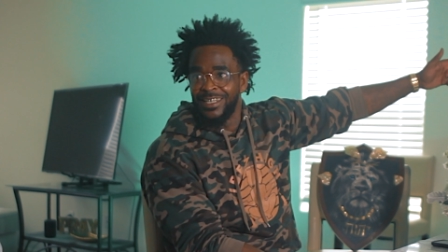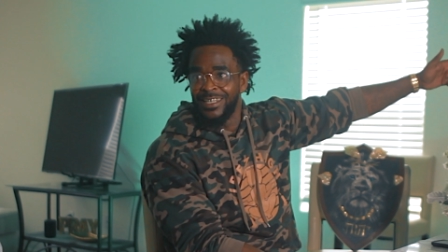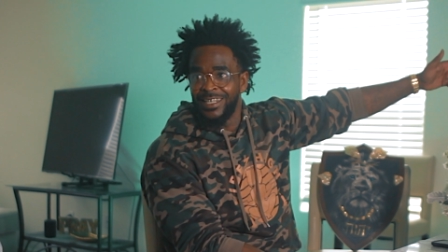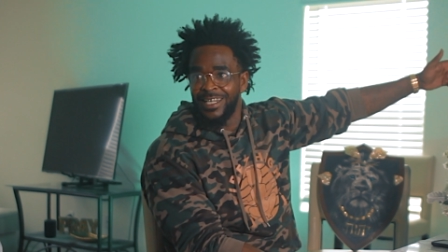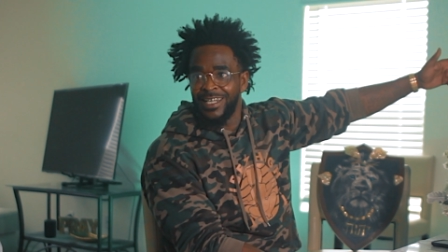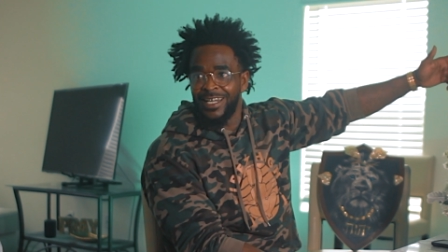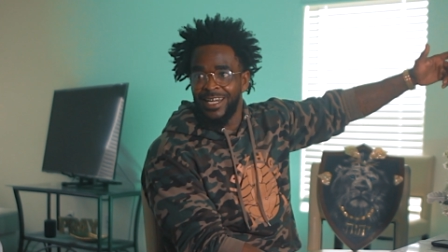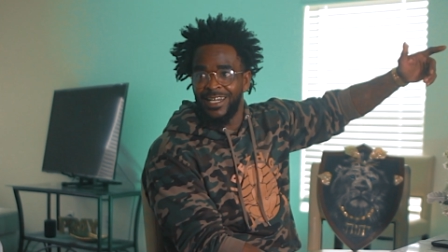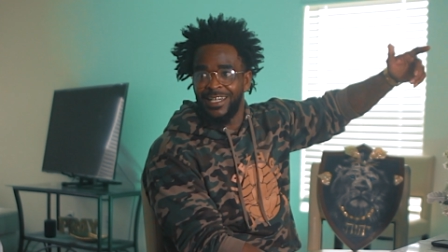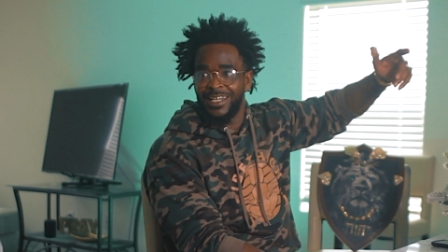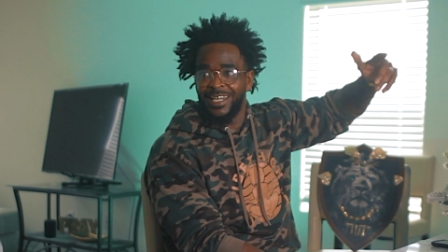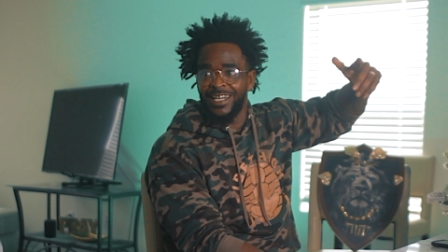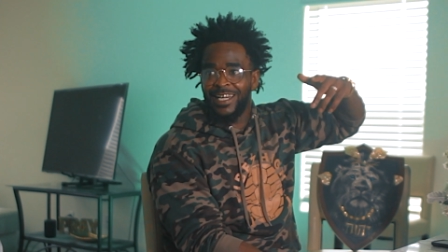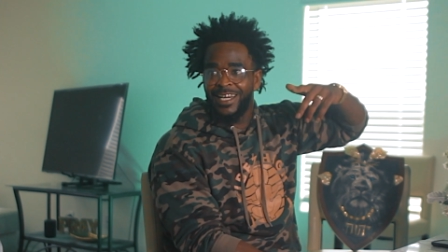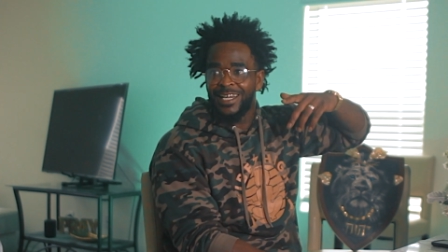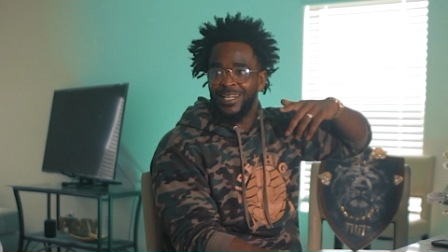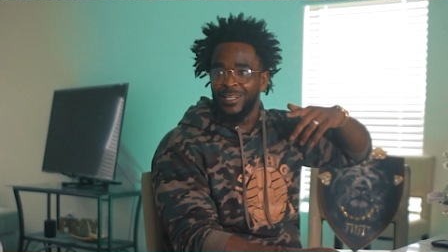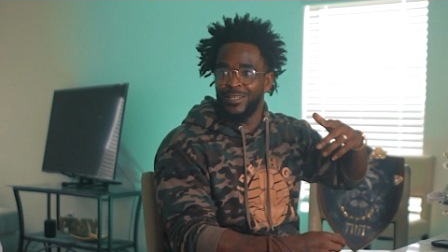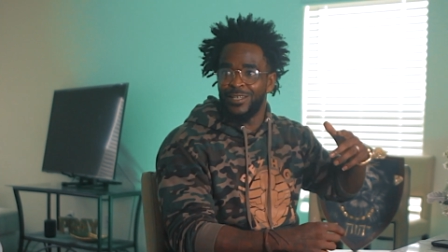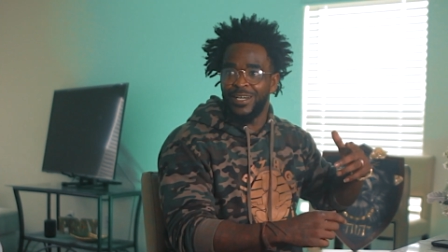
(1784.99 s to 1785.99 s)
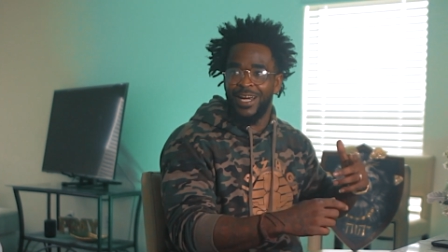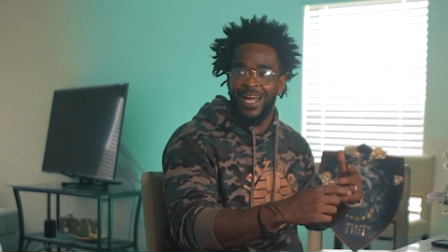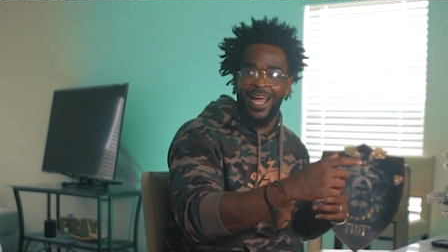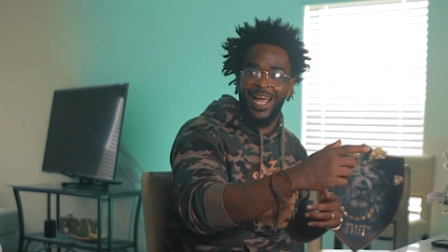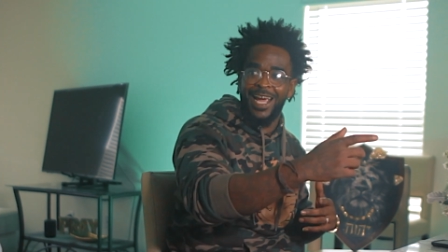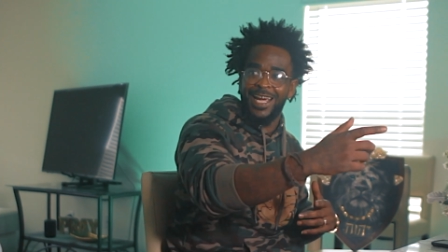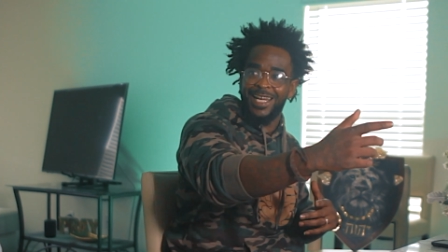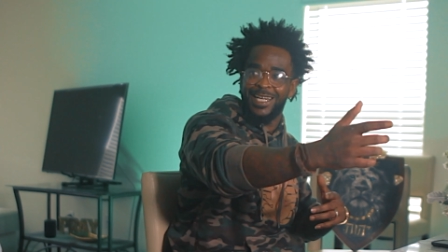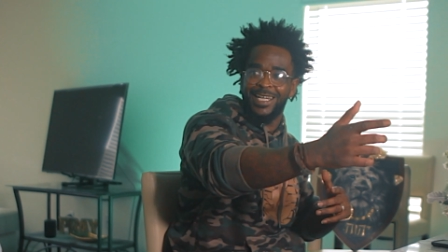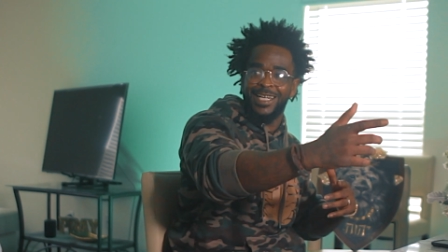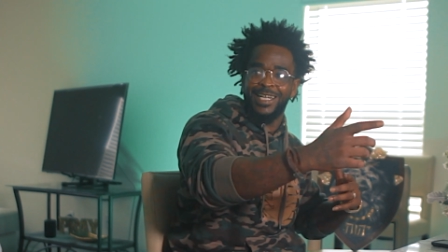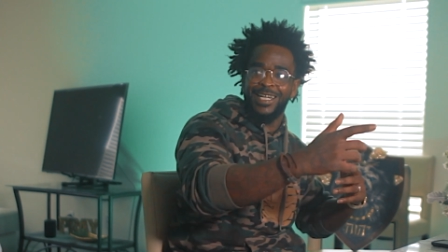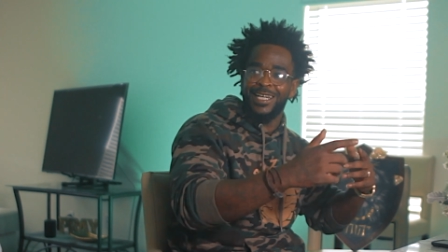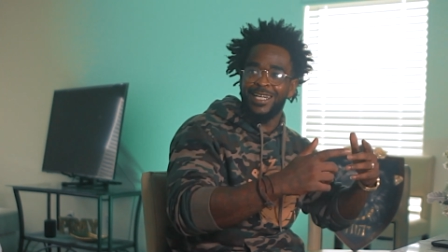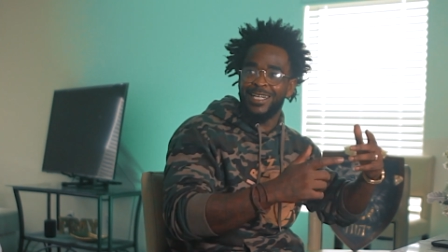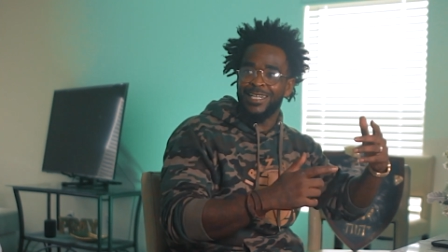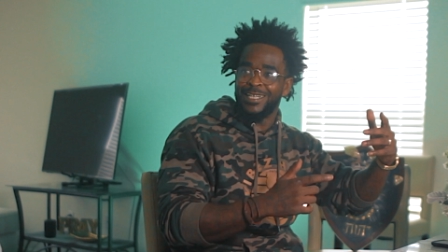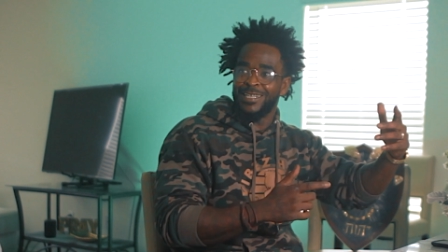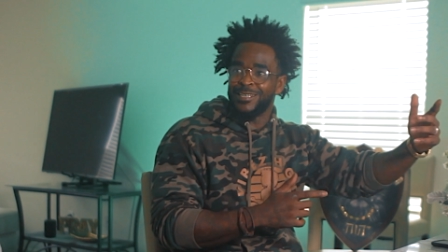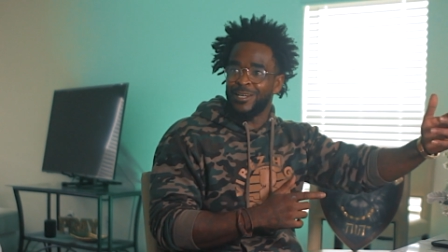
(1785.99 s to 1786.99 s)
They got, they got little
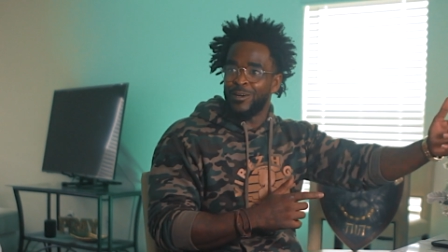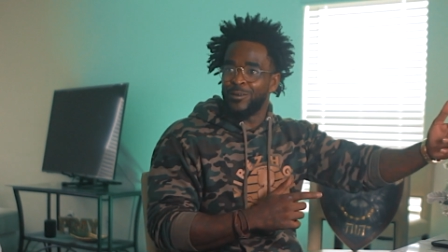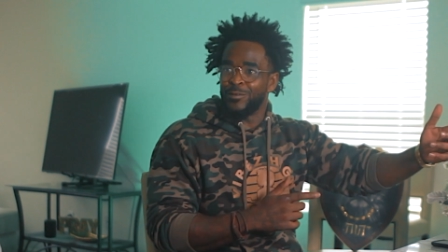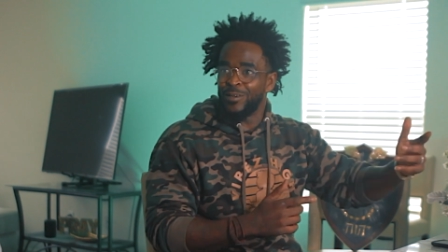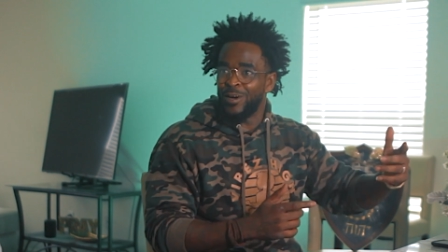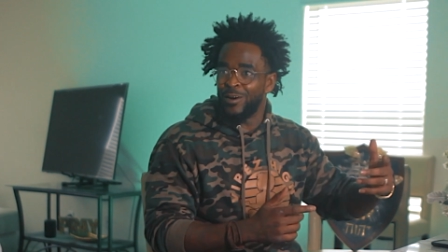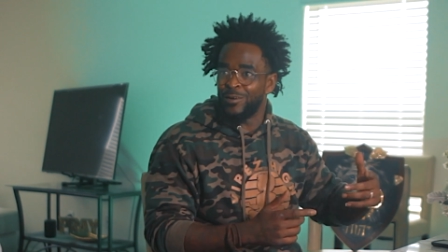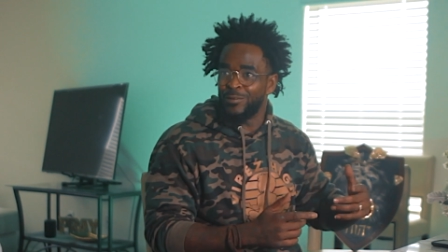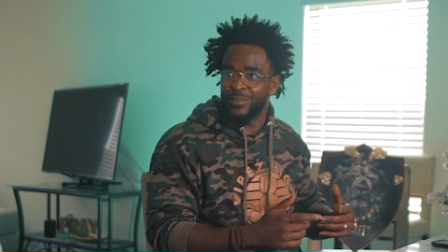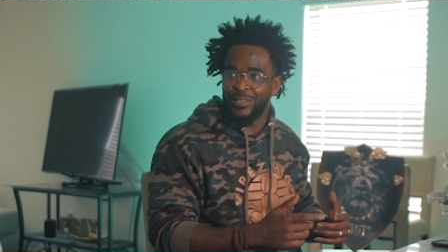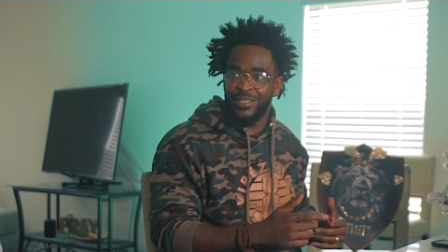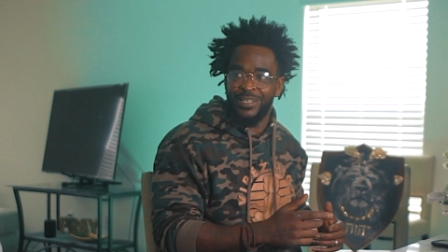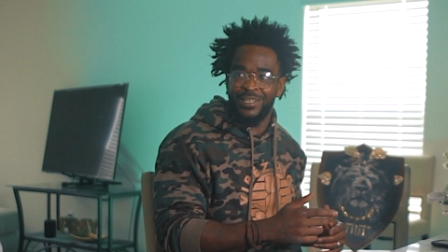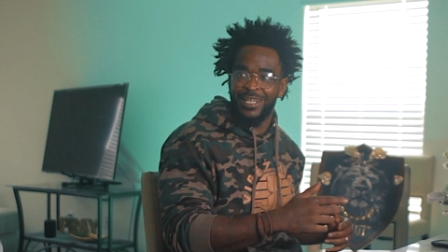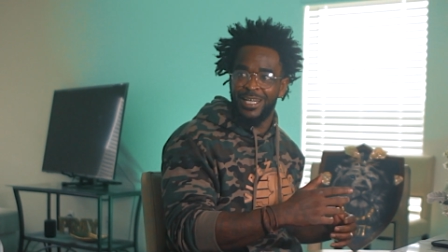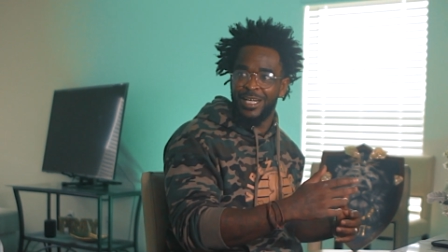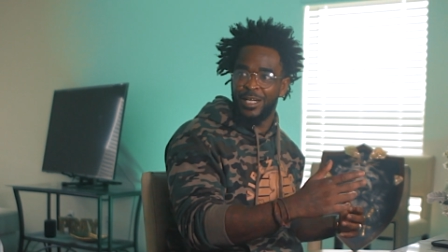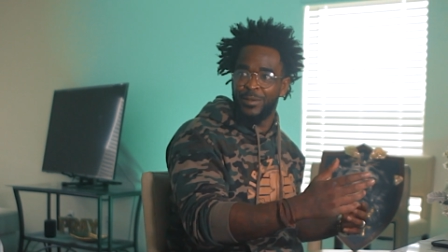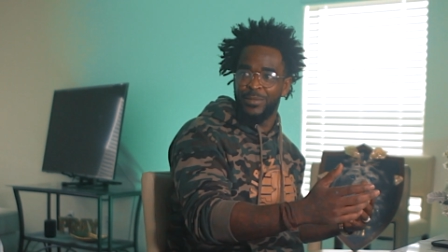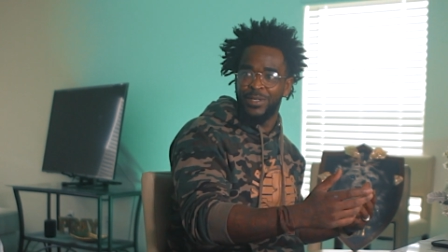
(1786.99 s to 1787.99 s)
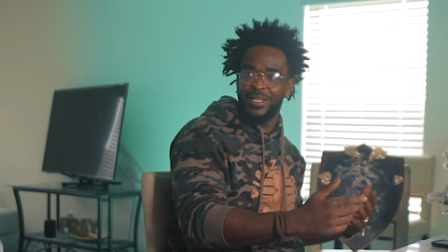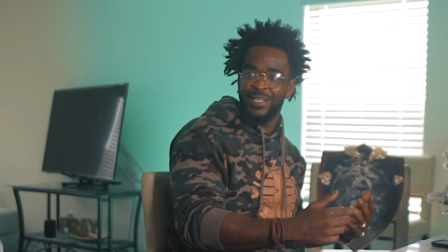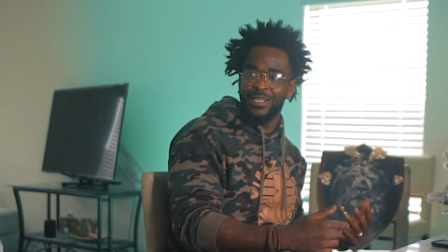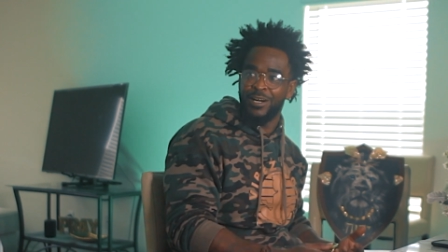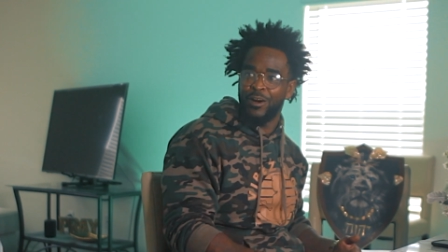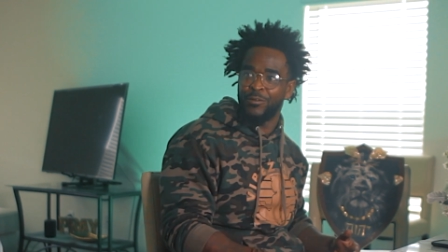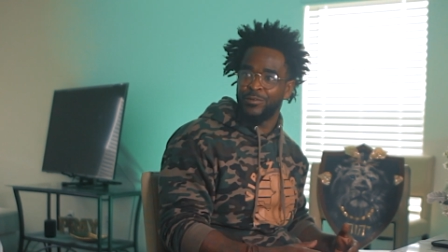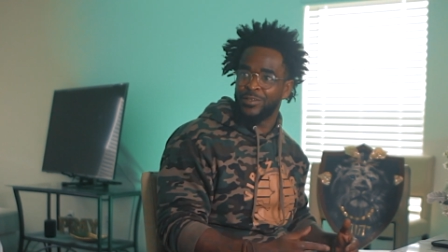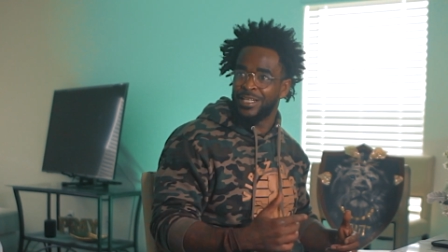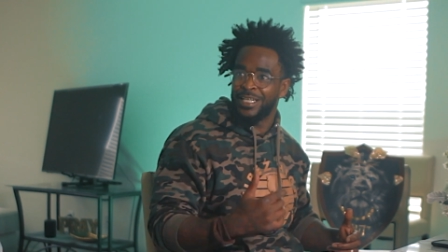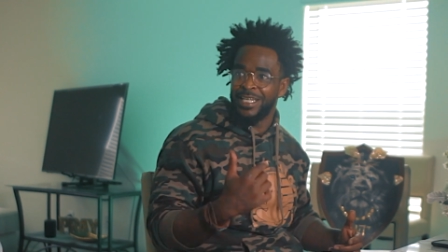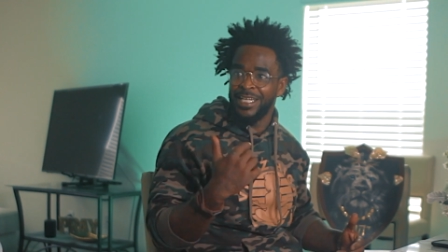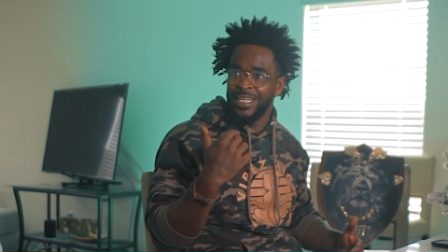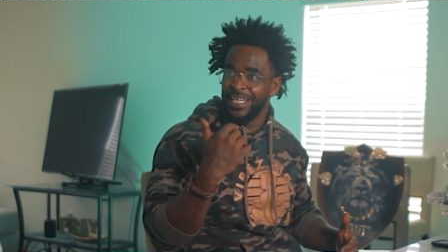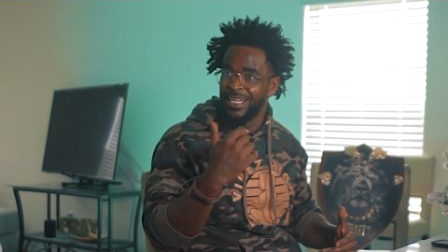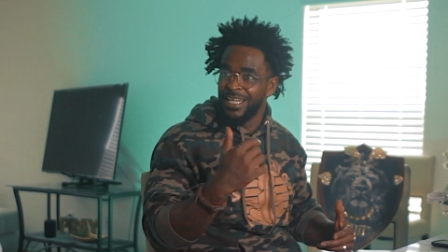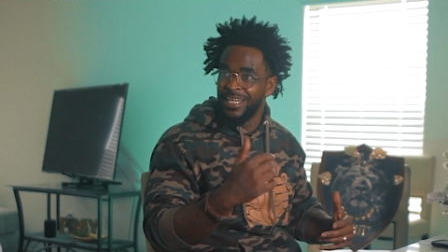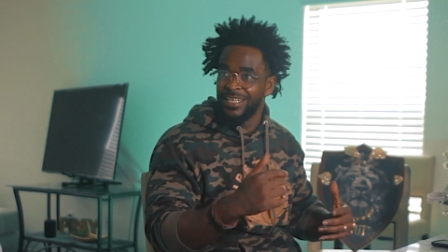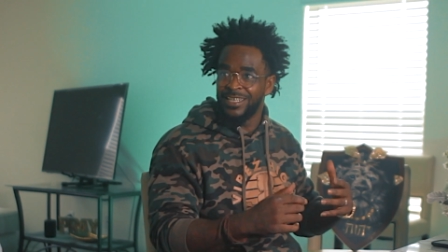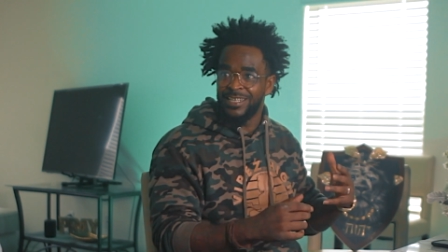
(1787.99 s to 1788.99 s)
islands off, off the, know what I mean, off the
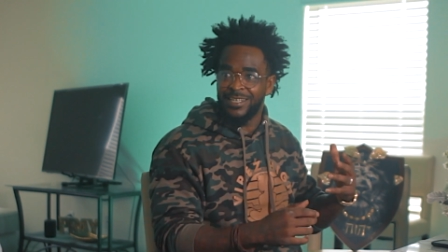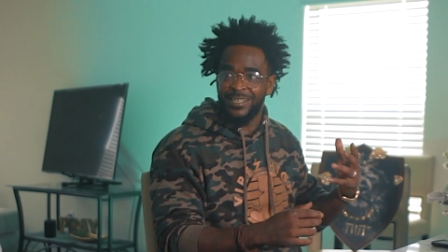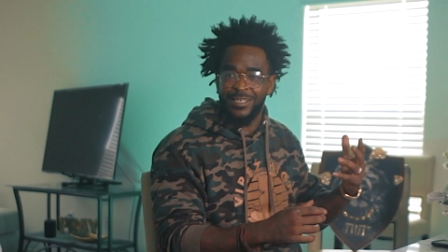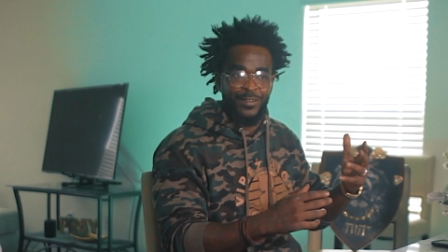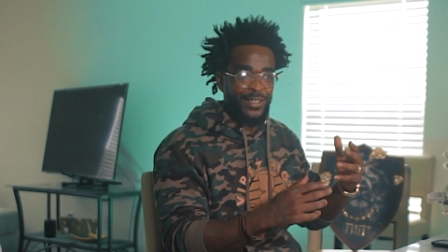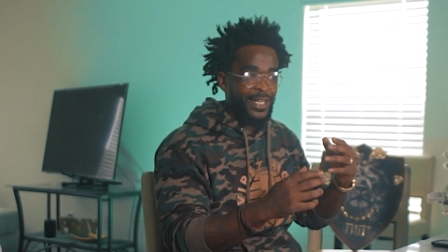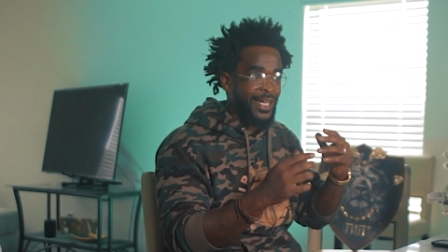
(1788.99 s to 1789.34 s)
keys and stuff.